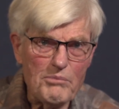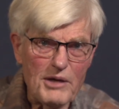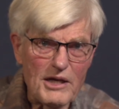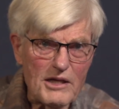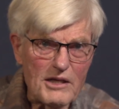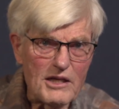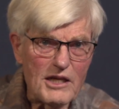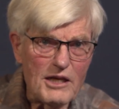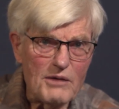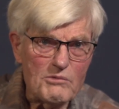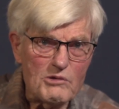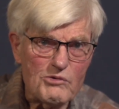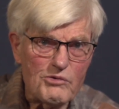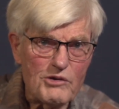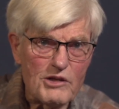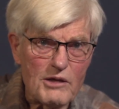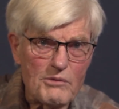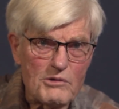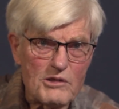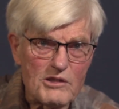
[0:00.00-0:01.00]
big names
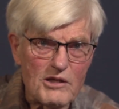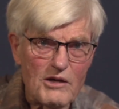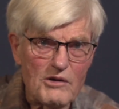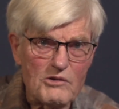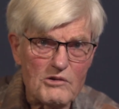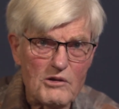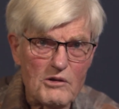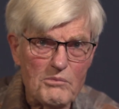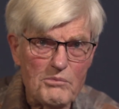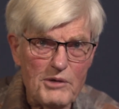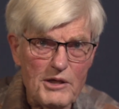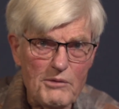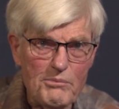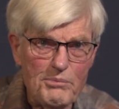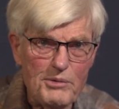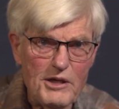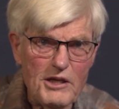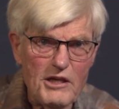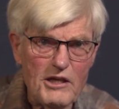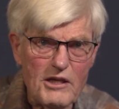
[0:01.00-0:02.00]
for themselves with
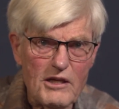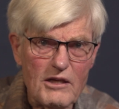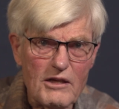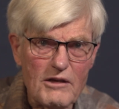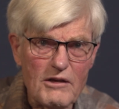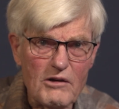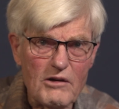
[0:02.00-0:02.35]
BP